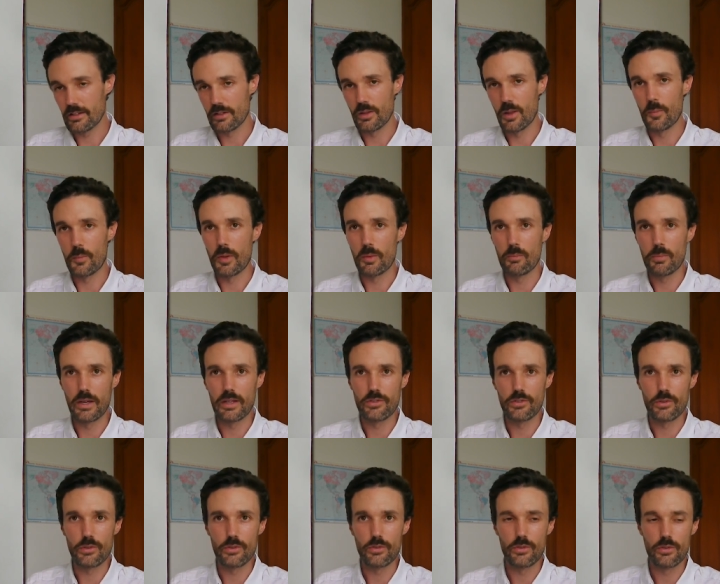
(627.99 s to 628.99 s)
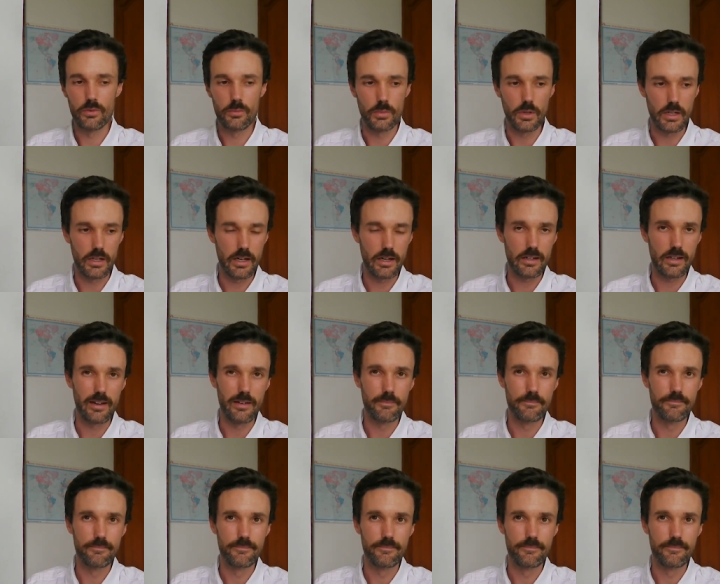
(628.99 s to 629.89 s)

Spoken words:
Colombian pesos per carga.